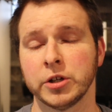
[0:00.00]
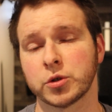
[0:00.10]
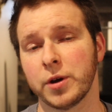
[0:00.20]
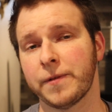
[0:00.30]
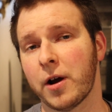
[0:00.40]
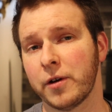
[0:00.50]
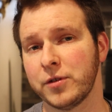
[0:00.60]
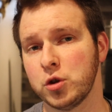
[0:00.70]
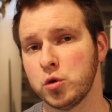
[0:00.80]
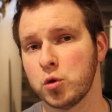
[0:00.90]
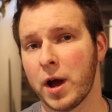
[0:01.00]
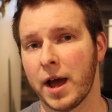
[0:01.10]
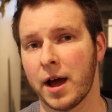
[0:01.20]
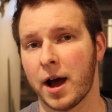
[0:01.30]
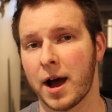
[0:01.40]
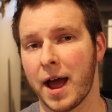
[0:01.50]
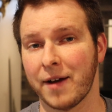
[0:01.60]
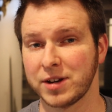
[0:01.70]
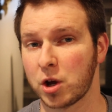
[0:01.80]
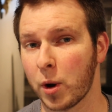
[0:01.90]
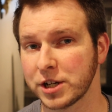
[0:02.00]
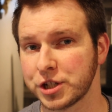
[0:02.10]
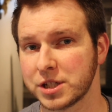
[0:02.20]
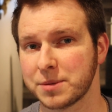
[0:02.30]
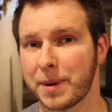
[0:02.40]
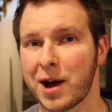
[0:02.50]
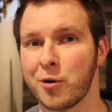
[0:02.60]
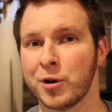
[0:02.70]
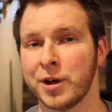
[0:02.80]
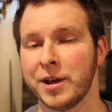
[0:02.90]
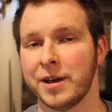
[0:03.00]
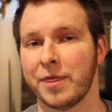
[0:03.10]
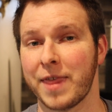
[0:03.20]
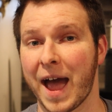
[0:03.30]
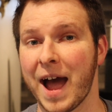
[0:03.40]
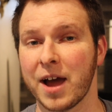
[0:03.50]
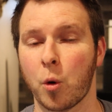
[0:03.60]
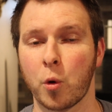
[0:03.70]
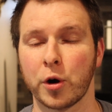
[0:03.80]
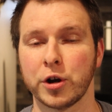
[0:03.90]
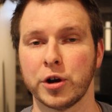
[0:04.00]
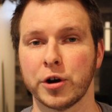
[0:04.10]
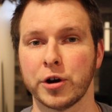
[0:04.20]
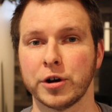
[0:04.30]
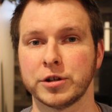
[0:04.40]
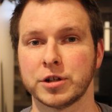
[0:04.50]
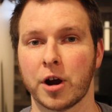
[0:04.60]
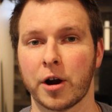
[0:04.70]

So if, however, you have any questions about that, or you're